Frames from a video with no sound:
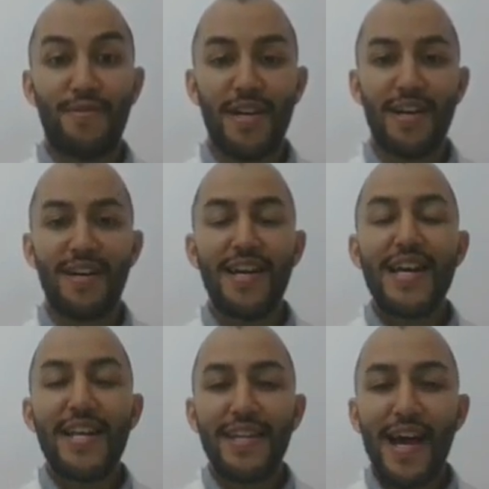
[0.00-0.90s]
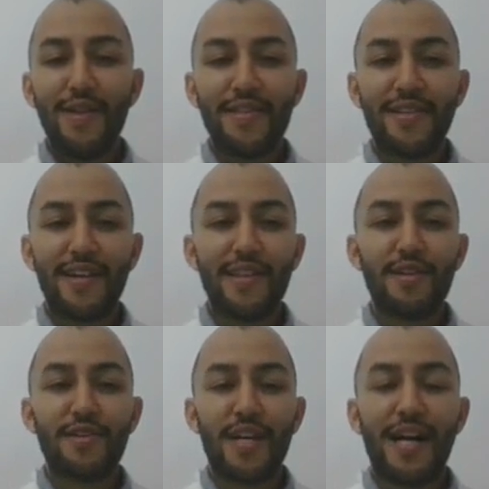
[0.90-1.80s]
Okay, now let's take a
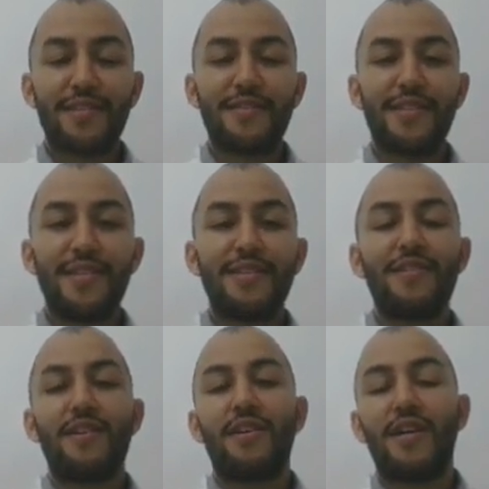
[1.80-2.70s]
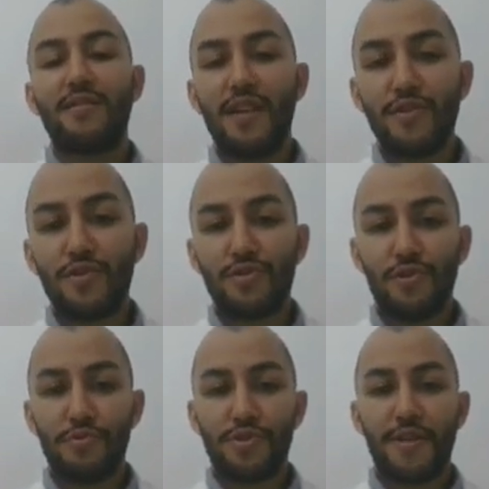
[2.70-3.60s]
look at the another
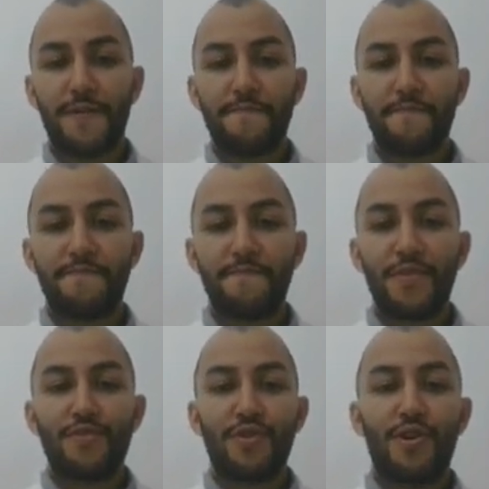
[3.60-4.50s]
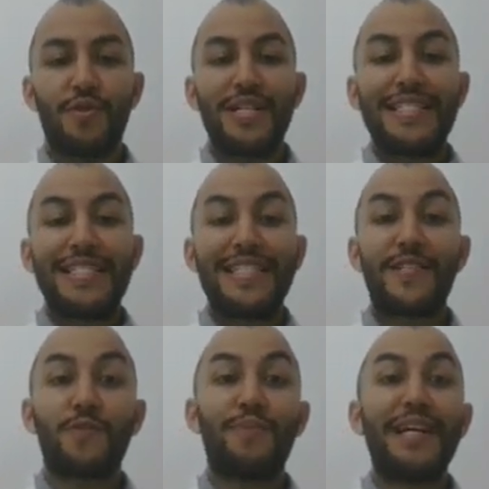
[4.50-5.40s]
solution. So
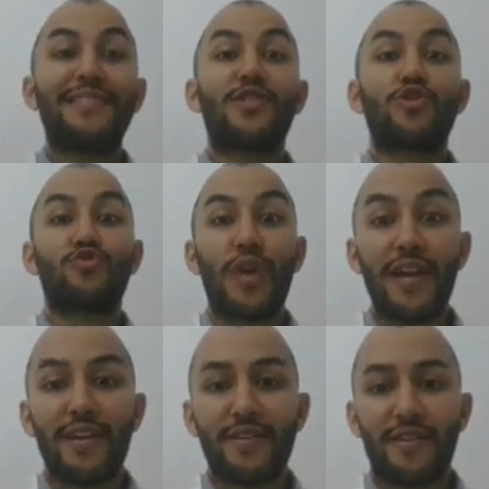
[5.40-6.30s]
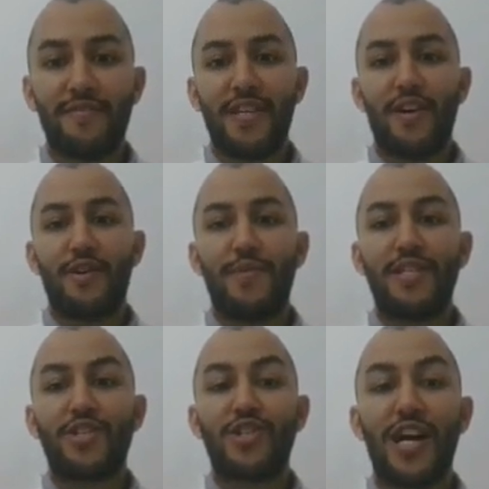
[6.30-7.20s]
despite the strength of the army,
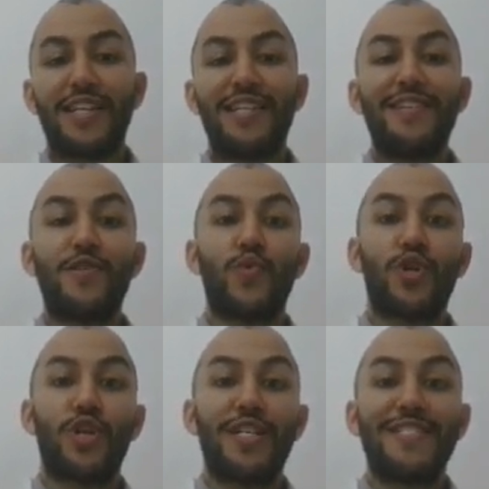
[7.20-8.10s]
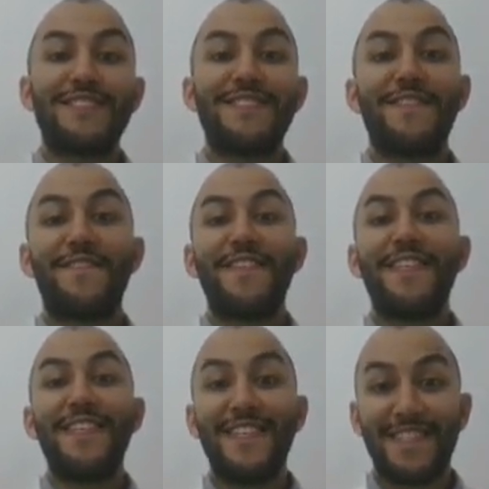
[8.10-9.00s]
the Chinese were
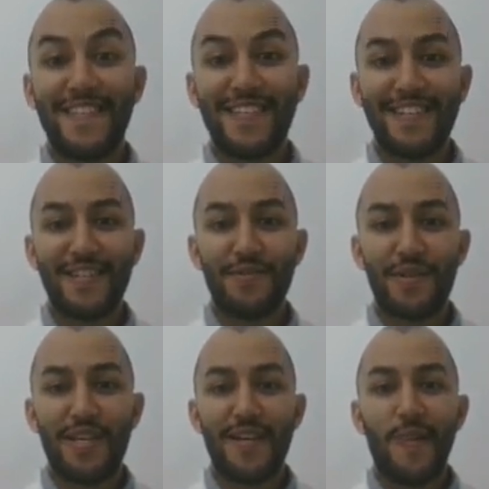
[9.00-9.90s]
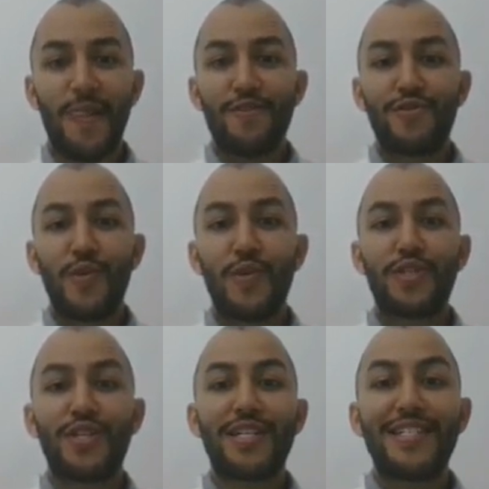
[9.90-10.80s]
defeated. Okay, so we
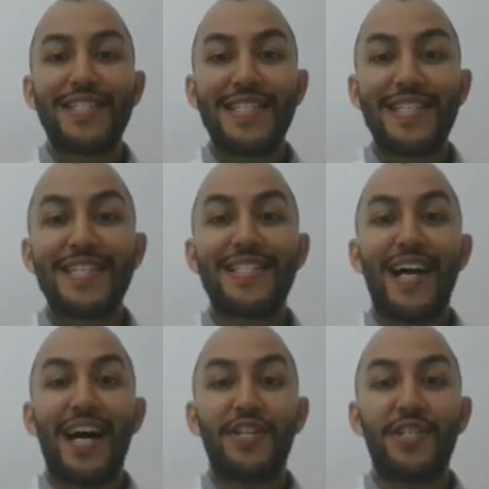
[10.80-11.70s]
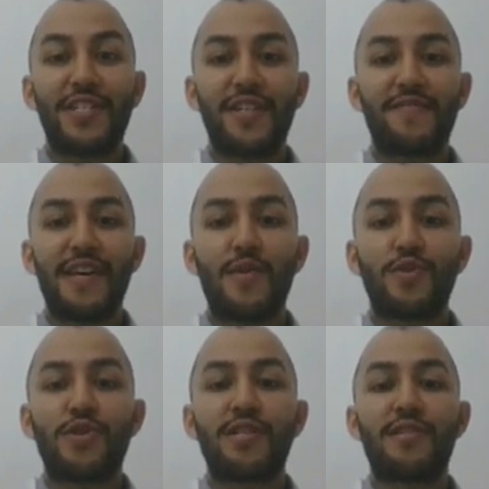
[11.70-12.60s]
took this adjective and we
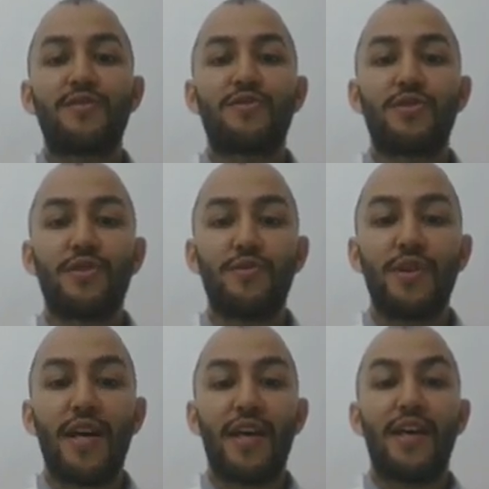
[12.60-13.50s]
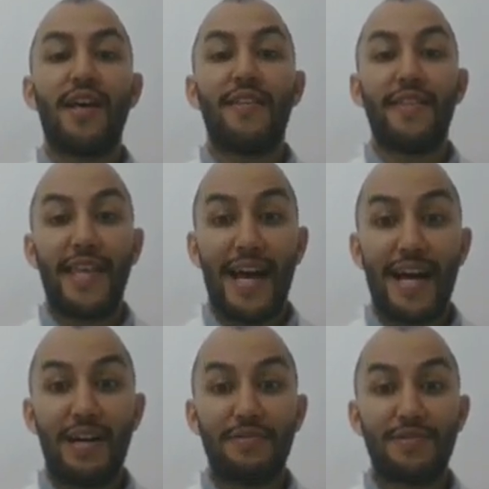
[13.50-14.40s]
turned it into a
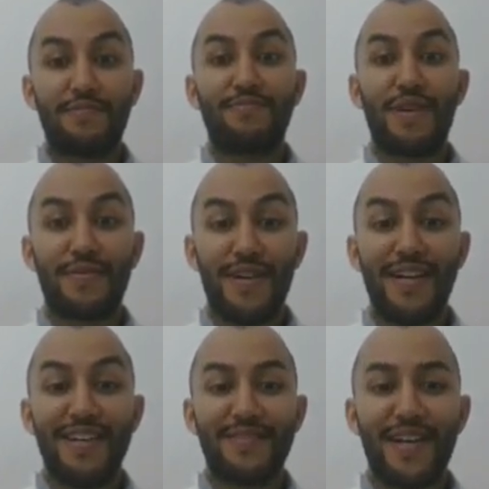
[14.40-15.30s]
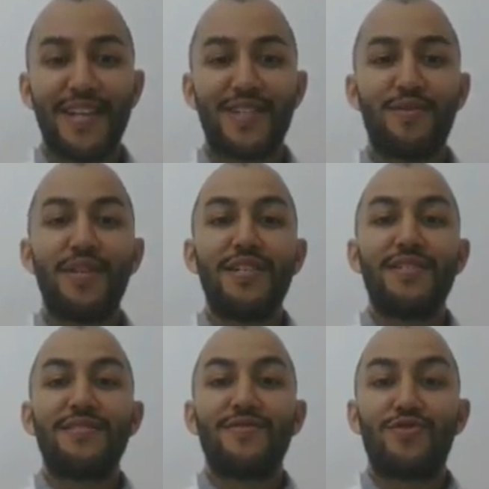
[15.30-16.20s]
noun. All right, okay, so
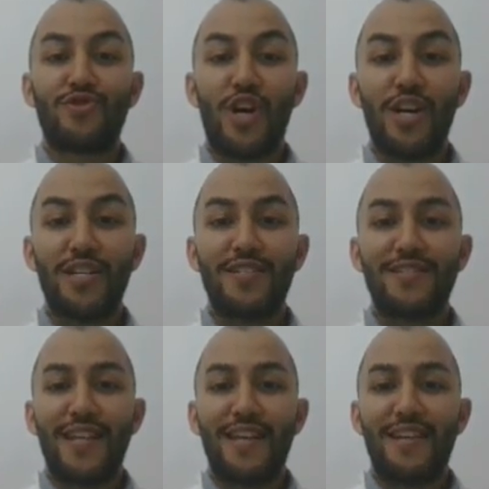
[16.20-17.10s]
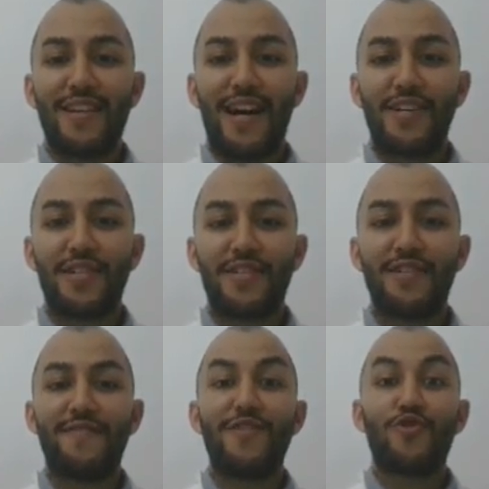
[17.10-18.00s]
strong,
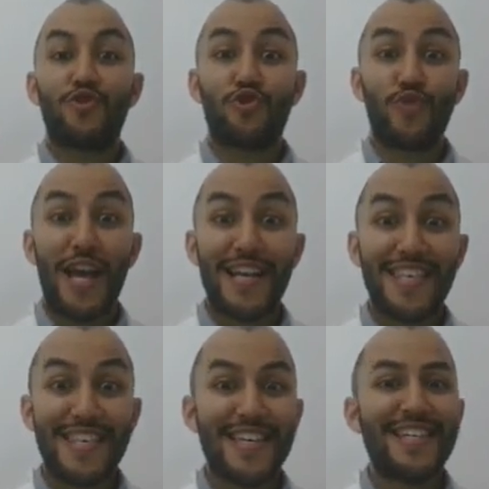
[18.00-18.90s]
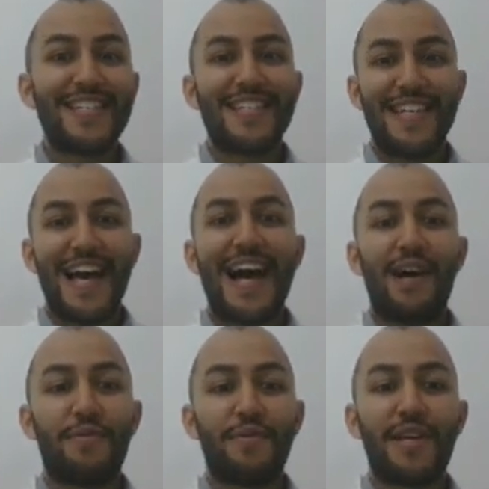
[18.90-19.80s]
adjective, strength,
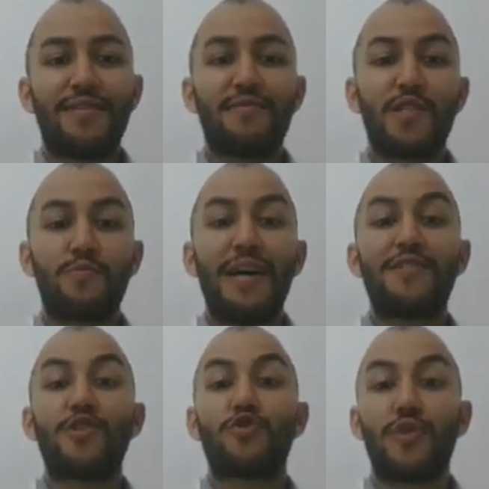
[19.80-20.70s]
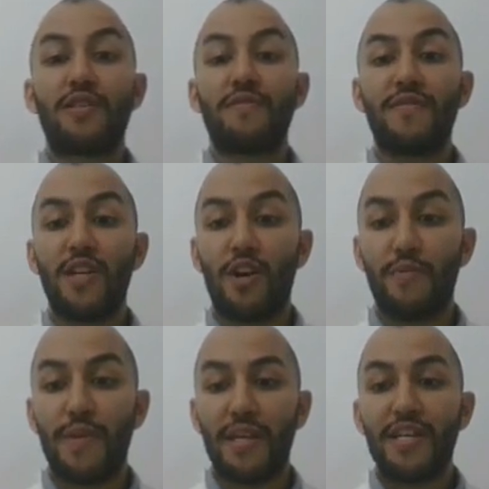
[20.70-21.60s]
noun. Okay, so despite the strength of the
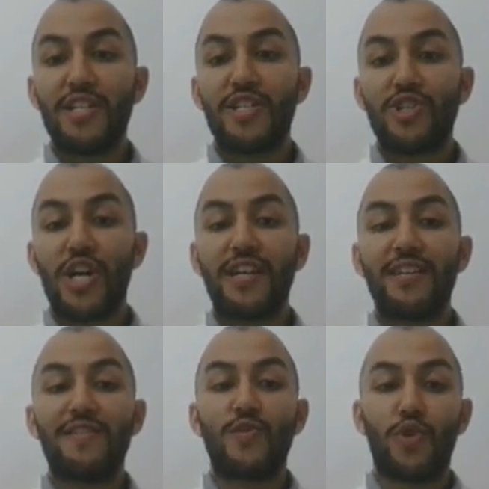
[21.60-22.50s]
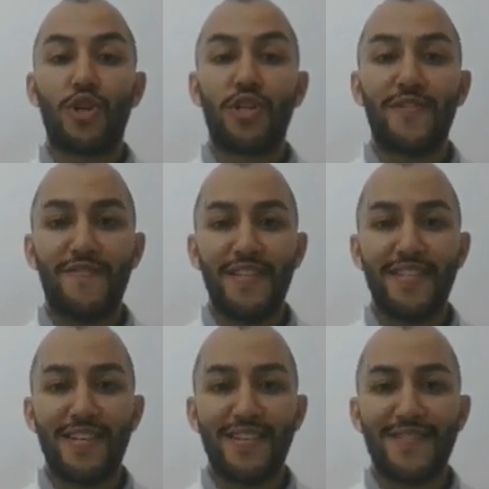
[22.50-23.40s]
army, the Chinese were
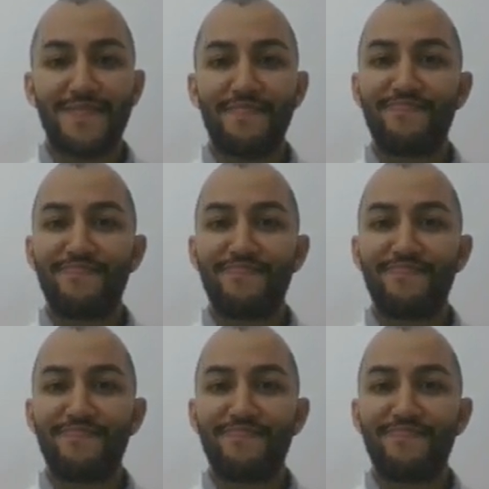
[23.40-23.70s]
defeated.